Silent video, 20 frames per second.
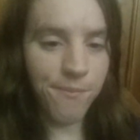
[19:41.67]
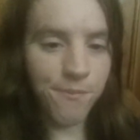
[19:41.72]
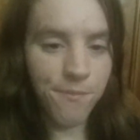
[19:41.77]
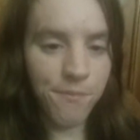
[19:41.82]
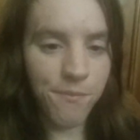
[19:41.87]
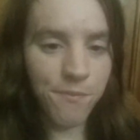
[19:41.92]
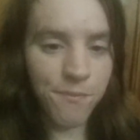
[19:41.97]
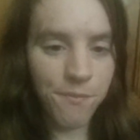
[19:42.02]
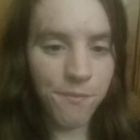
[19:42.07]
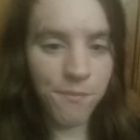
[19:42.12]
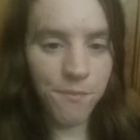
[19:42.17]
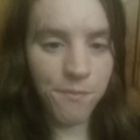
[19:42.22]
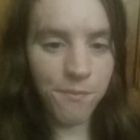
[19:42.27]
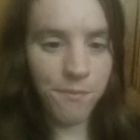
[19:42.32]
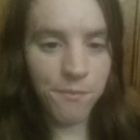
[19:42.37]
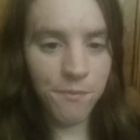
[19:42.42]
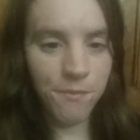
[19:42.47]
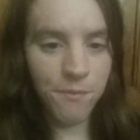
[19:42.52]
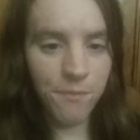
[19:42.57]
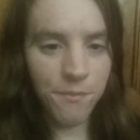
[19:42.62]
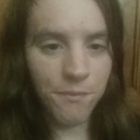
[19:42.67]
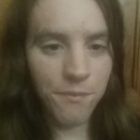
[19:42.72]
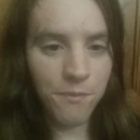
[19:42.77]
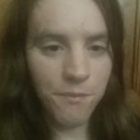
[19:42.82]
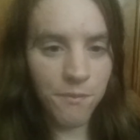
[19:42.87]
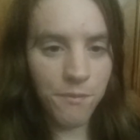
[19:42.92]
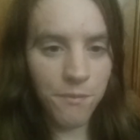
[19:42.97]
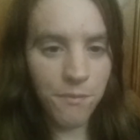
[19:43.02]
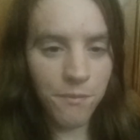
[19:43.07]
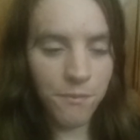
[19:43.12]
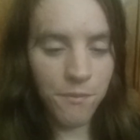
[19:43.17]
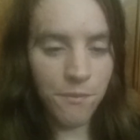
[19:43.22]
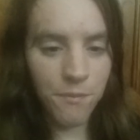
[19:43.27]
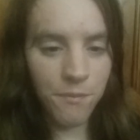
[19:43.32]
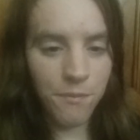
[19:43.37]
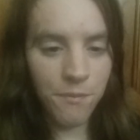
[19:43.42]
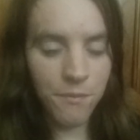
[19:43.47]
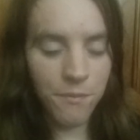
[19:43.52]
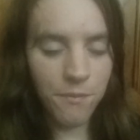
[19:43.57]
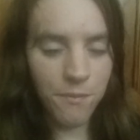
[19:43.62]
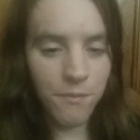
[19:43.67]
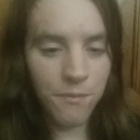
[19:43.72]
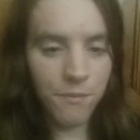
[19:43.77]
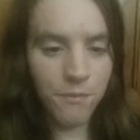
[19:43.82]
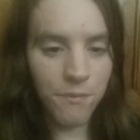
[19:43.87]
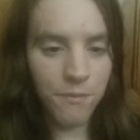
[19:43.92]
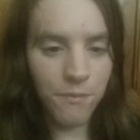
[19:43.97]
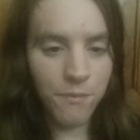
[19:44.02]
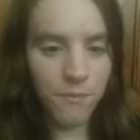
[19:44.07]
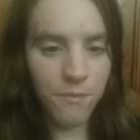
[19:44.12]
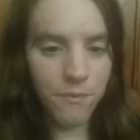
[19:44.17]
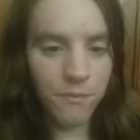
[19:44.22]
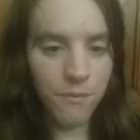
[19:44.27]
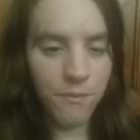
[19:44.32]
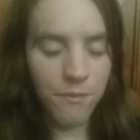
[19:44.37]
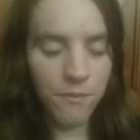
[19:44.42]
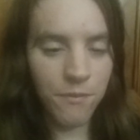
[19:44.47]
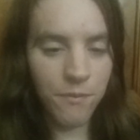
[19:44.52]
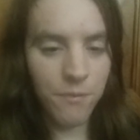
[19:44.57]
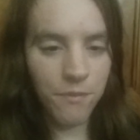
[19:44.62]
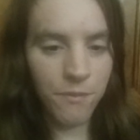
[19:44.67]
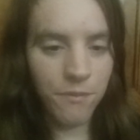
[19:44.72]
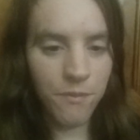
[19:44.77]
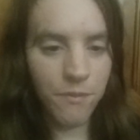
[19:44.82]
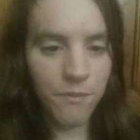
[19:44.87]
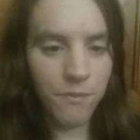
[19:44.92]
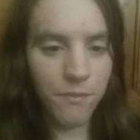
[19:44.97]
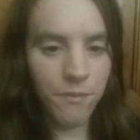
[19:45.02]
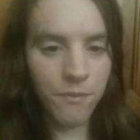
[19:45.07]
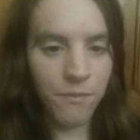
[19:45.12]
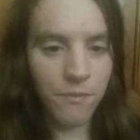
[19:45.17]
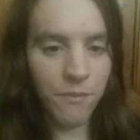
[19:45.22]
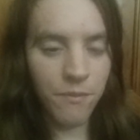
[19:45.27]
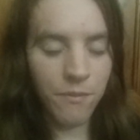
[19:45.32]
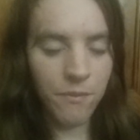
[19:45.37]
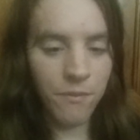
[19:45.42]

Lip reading: [no speech]